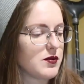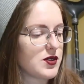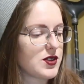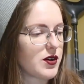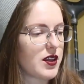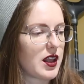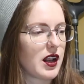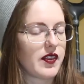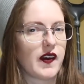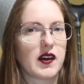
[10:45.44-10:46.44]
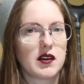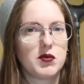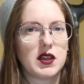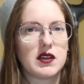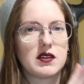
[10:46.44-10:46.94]
so that they
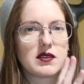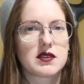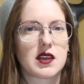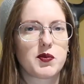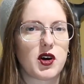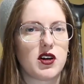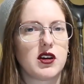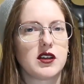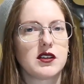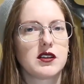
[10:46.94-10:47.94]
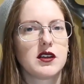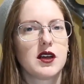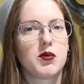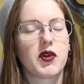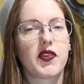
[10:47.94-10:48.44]
can be slip-on,
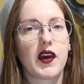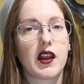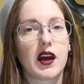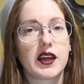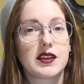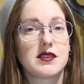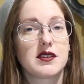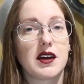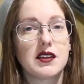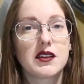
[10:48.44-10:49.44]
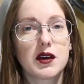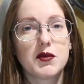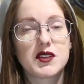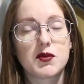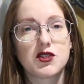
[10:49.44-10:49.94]
but then I can tighten
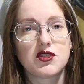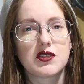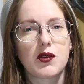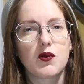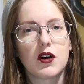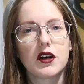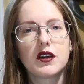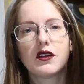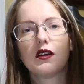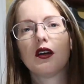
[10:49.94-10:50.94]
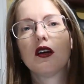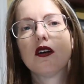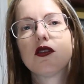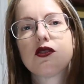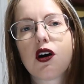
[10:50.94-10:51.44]
them as much as I want.
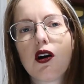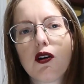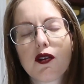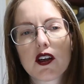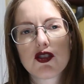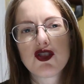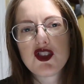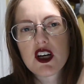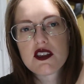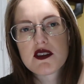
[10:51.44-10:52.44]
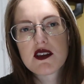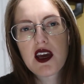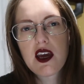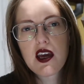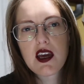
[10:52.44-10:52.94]
So there's just
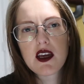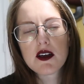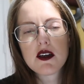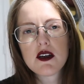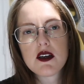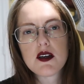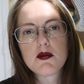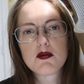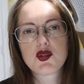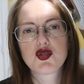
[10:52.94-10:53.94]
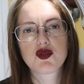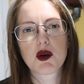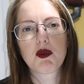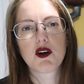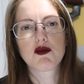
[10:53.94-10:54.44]
a
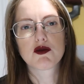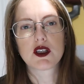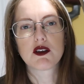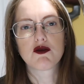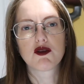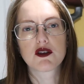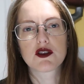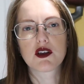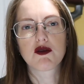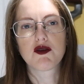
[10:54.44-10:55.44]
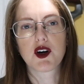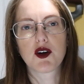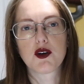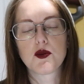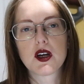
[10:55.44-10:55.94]
strip of reinforcing
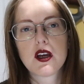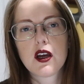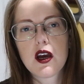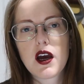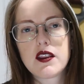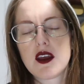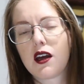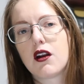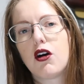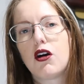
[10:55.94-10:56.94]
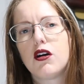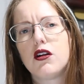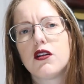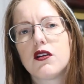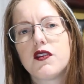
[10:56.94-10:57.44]
foam, and then
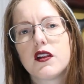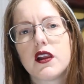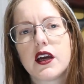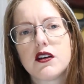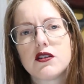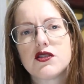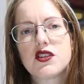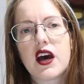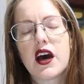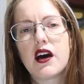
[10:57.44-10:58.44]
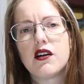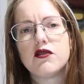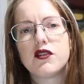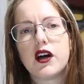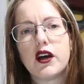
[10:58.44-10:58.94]
all of the layers
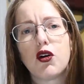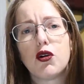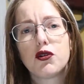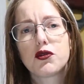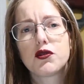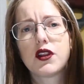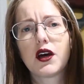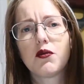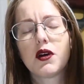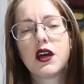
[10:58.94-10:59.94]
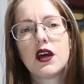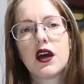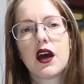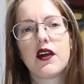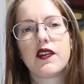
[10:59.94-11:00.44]
have a hole through them,
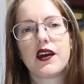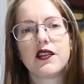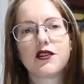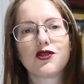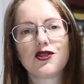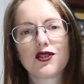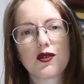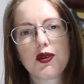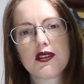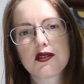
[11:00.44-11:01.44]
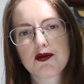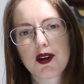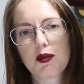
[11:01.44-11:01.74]
and then there's just a piece of